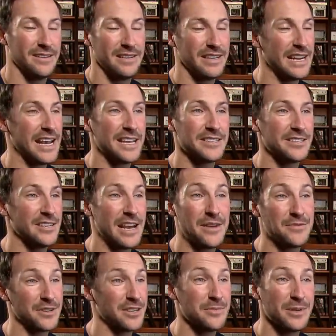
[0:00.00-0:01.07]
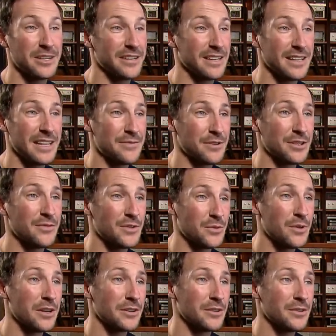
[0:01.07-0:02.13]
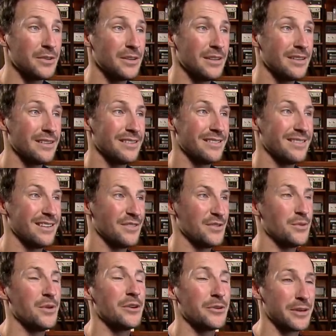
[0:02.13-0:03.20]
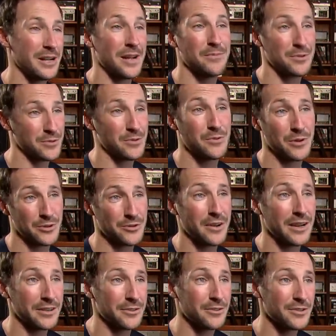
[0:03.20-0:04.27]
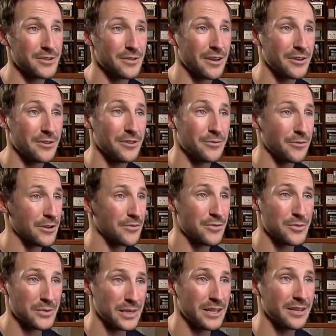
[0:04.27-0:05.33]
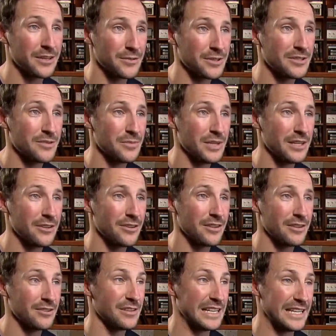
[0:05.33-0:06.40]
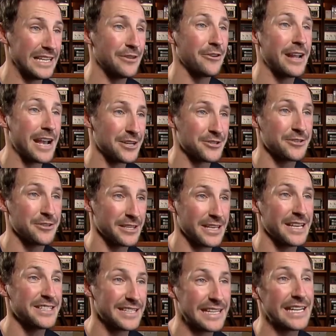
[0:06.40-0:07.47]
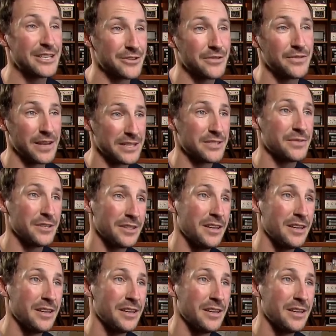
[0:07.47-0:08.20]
it has to you have to come in on that level if you want to if you want to accomplish what we are trying to. And so our goal right from the beginning was to be an, you know, an international destination festival.